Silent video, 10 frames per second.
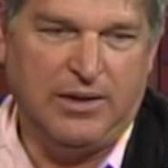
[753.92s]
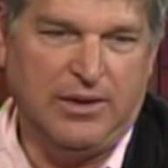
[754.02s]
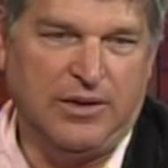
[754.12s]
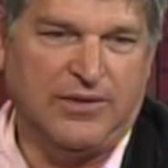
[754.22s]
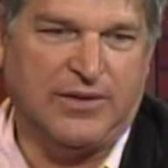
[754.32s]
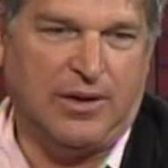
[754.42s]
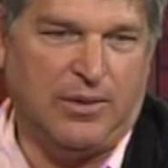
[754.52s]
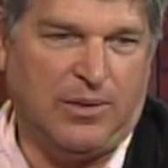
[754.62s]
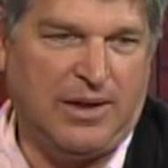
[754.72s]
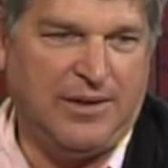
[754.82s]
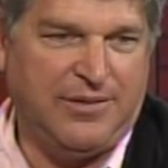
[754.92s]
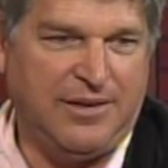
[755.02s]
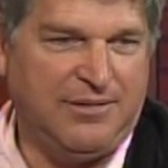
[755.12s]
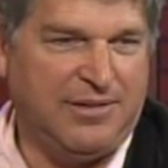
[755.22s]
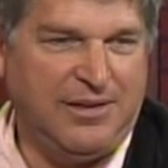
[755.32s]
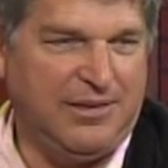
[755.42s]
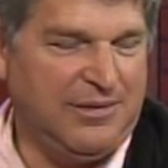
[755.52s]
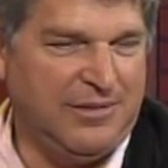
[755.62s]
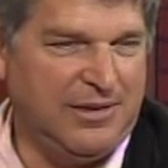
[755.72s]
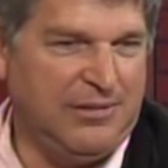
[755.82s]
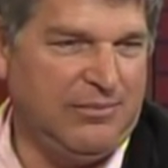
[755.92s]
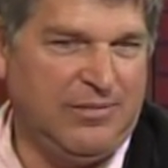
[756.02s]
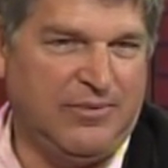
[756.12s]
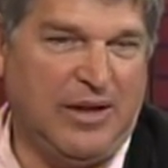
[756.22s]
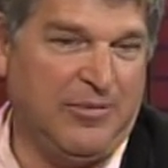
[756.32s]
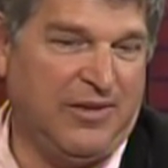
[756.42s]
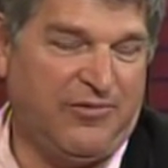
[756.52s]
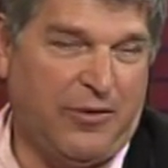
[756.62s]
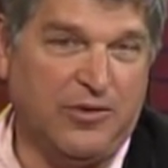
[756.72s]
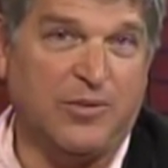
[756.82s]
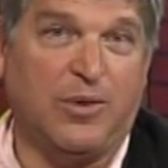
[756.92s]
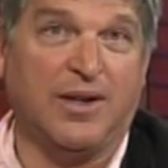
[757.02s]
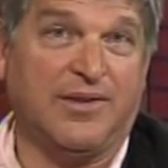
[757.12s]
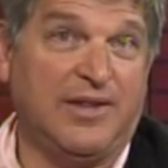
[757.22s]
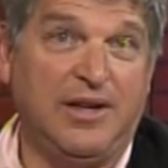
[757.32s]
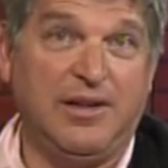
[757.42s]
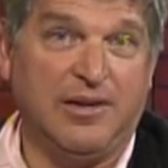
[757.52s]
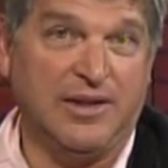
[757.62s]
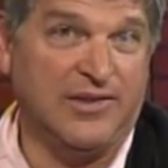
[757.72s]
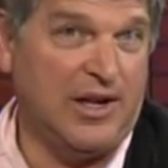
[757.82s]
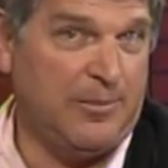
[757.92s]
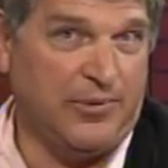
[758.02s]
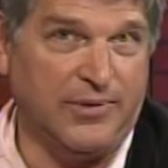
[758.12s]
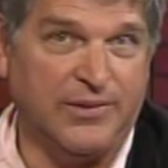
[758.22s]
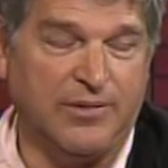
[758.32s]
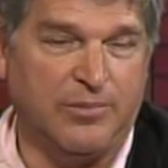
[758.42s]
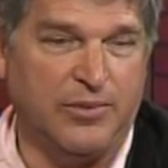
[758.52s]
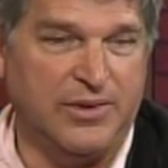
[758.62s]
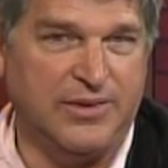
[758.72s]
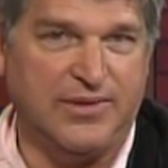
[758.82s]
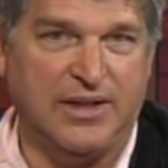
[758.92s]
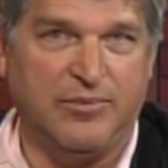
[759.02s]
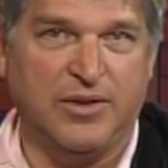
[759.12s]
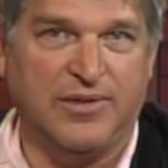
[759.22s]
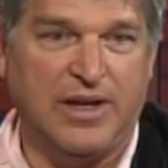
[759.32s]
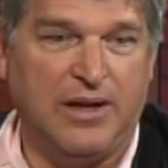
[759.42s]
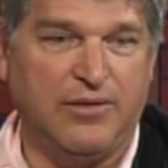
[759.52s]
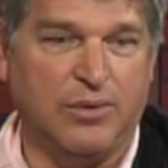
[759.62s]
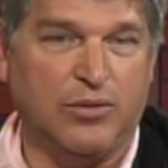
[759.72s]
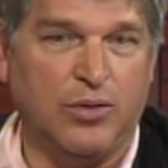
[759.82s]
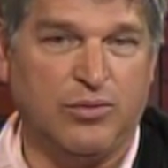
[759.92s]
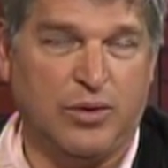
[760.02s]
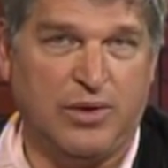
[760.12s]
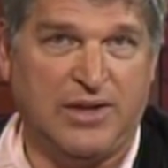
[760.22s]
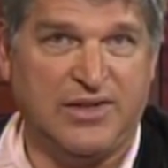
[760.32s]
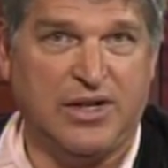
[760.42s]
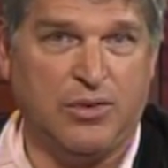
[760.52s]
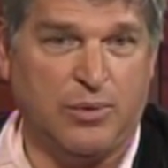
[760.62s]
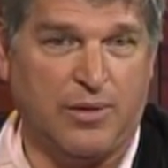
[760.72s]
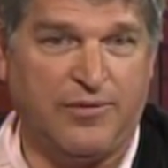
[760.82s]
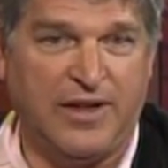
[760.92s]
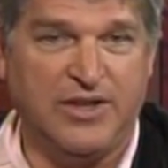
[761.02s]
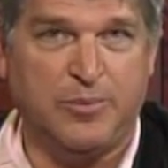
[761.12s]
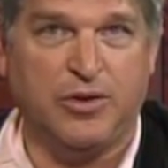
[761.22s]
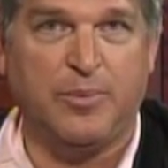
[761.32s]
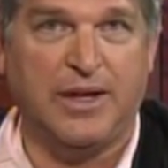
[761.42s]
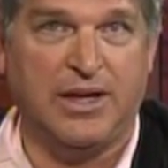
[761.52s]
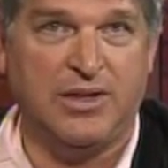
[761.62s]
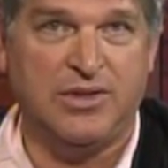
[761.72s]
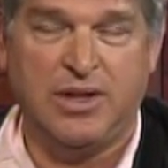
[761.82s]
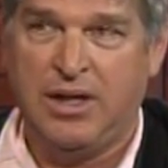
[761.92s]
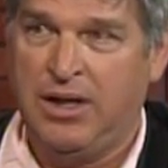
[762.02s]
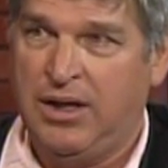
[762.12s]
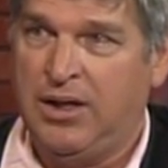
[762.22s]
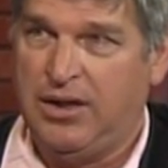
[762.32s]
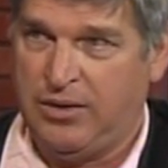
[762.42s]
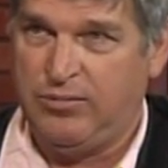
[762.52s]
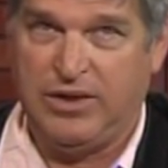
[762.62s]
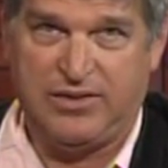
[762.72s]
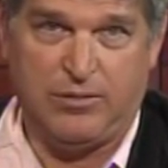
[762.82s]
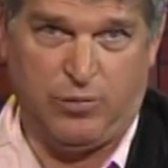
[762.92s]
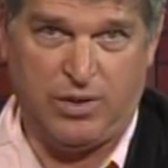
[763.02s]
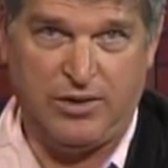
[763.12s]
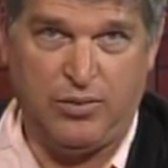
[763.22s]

so I think if folks want to see examples of bridges that have been saved, don't hesitate. Go to our Facebook page. And we're at.